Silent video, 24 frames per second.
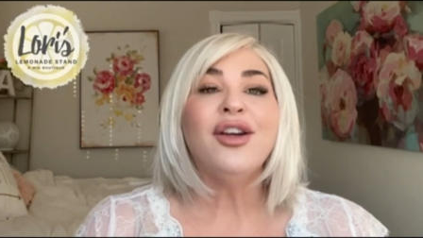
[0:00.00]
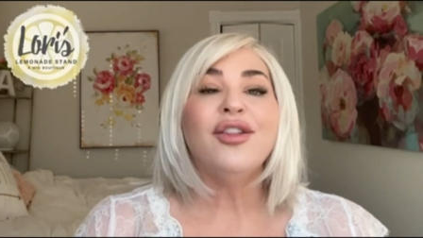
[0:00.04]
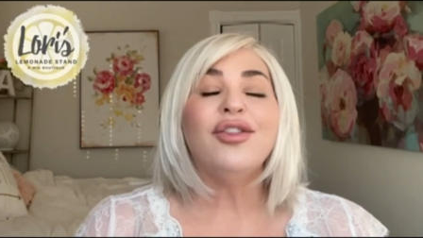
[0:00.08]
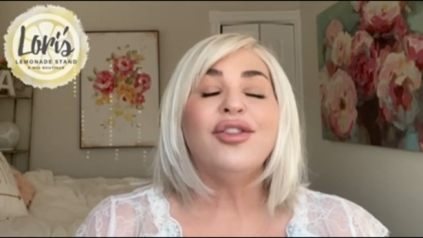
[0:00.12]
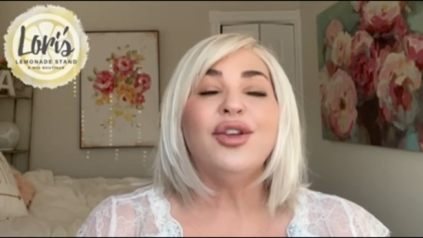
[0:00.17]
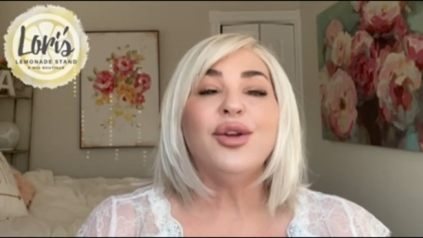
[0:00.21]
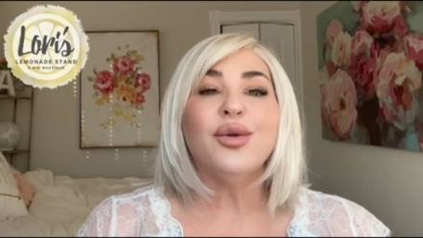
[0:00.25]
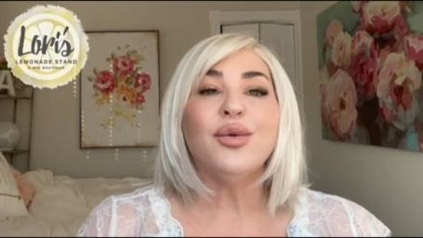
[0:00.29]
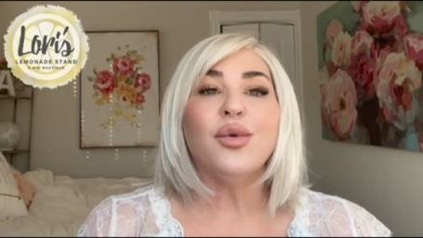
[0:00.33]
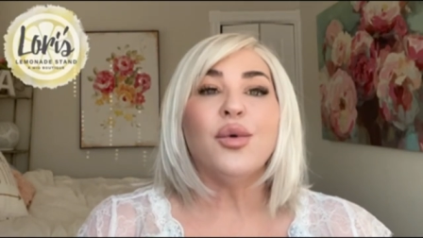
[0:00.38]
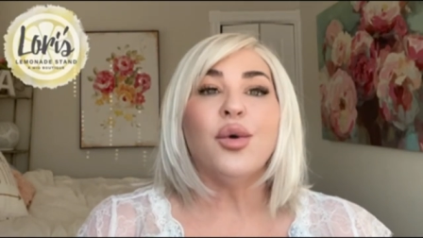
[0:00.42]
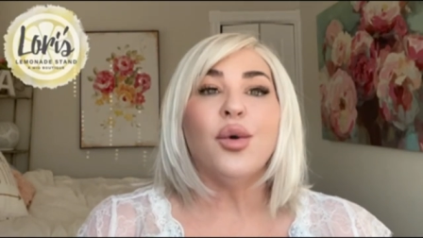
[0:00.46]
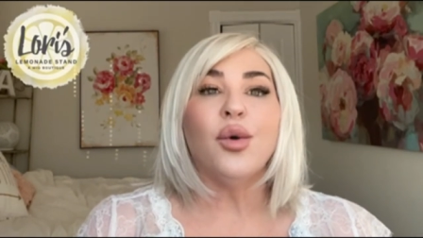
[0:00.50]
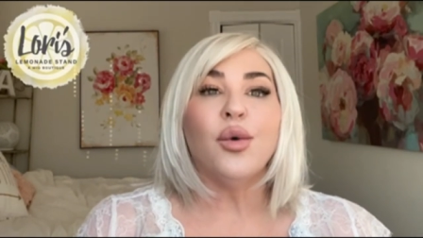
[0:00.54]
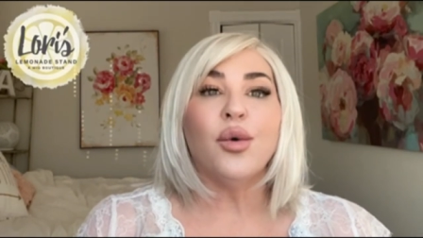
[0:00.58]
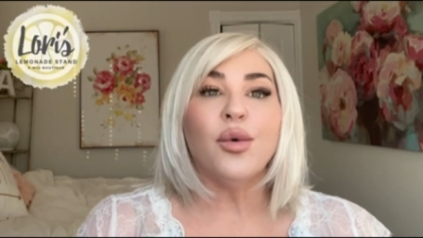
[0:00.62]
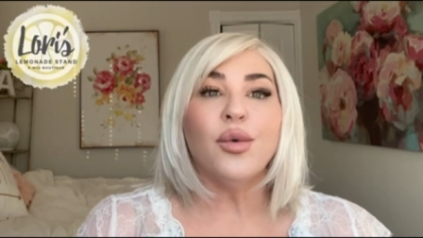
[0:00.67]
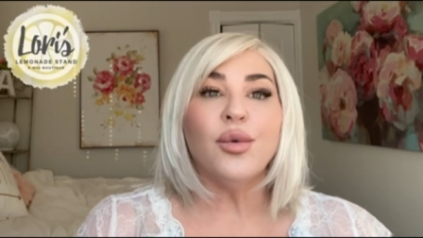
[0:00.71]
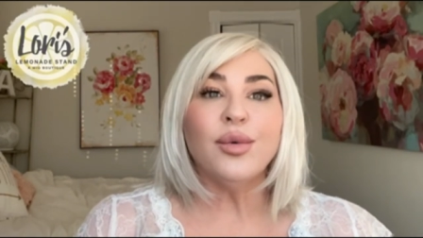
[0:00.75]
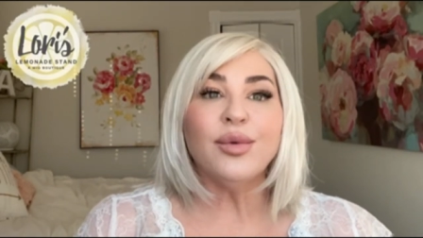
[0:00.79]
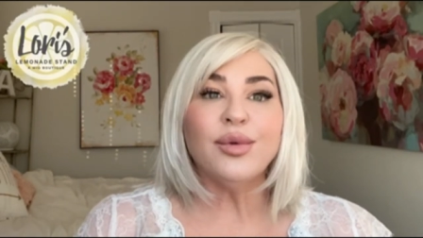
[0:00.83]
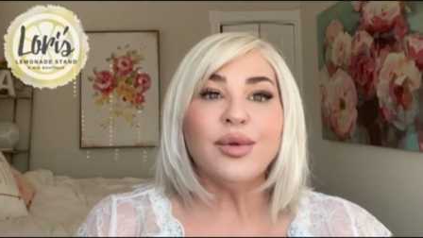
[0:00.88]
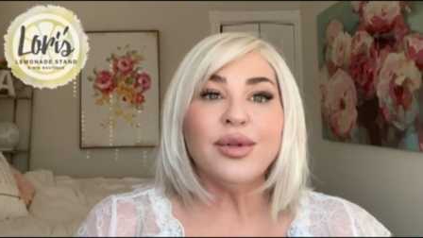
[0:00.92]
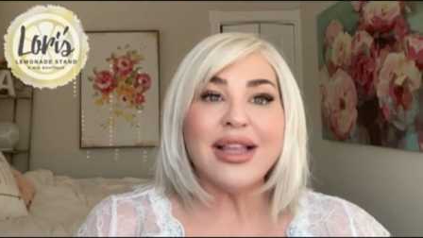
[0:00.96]
The
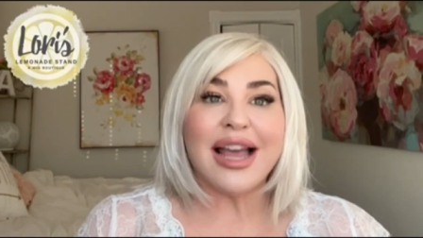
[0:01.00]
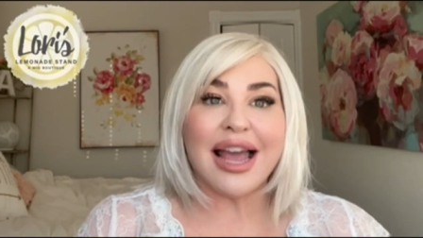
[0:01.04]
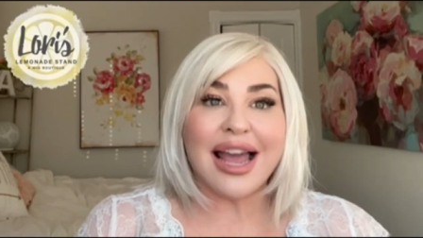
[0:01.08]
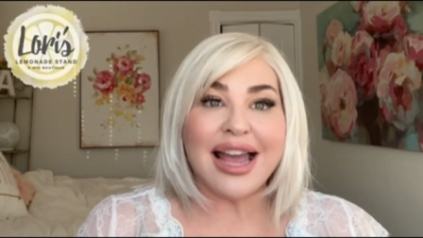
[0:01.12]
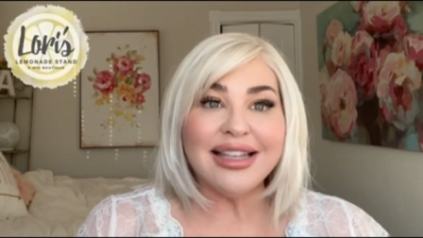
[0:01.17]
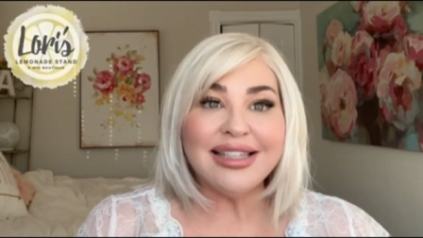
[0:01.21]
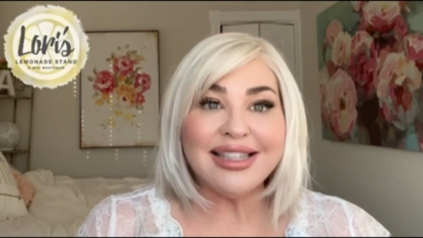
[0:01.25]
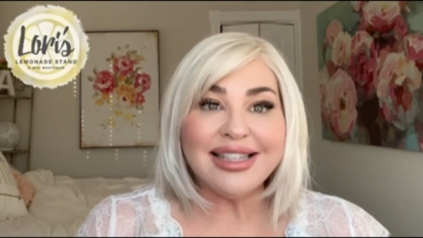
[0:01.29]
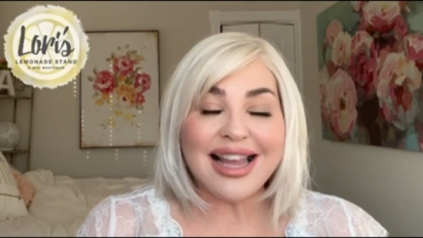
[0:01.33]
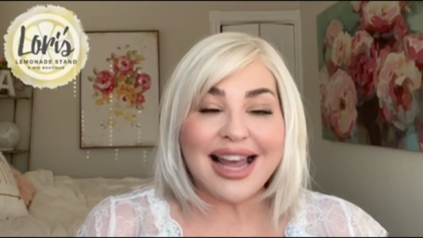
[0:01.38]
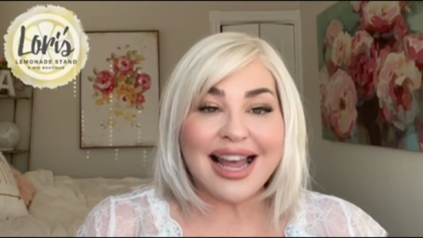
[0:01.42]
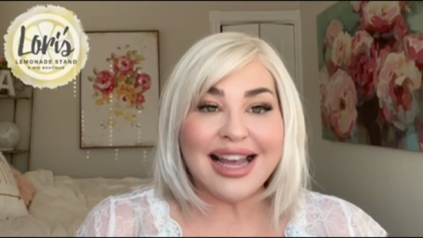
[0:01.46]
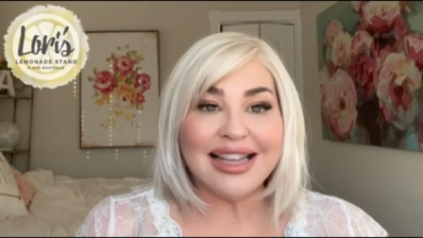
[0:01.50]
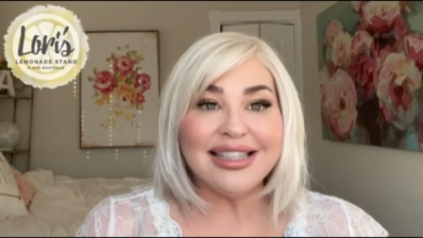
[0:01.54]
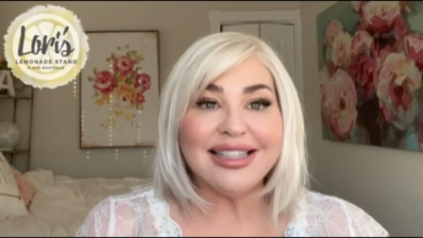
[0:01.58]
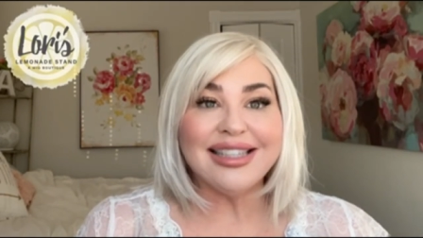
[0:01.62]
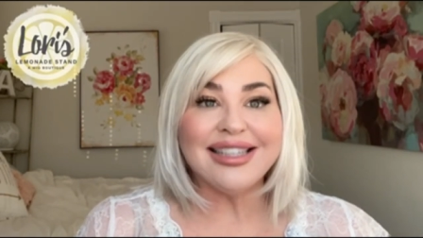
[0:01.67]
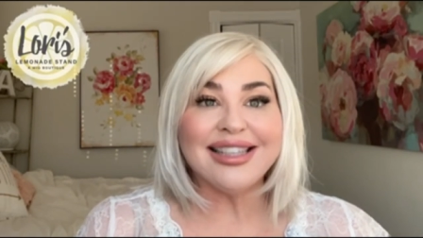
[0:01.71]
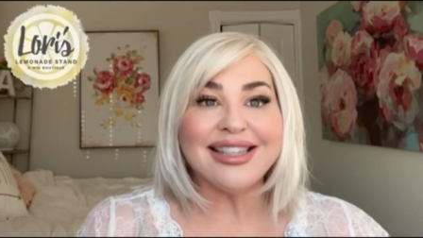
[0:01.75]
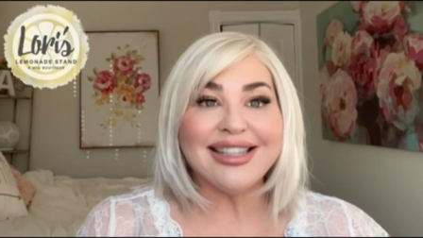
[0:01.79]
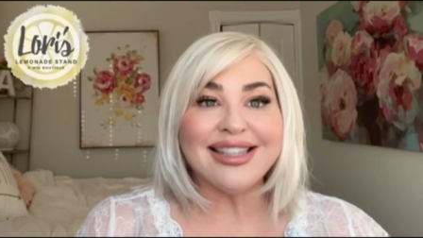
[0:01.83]
SS